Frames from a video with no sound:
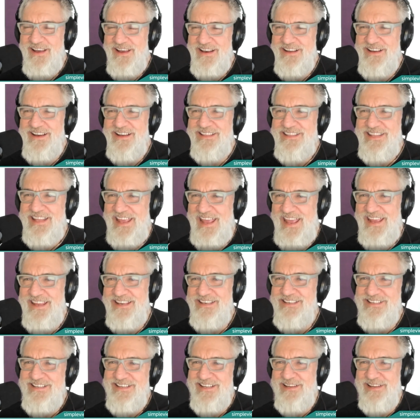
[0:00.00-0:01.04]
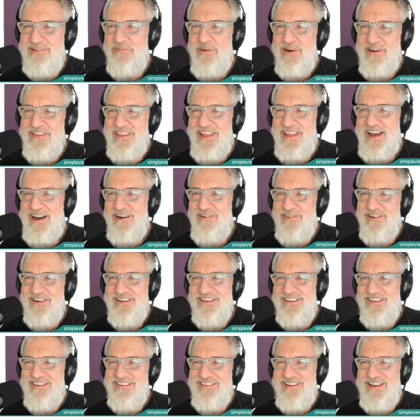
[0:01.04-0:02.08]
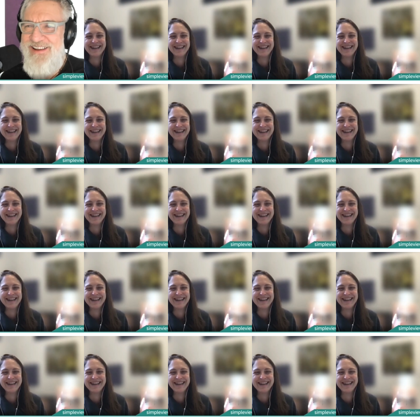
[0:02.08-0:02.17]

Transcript: got the A team on that one, Deb,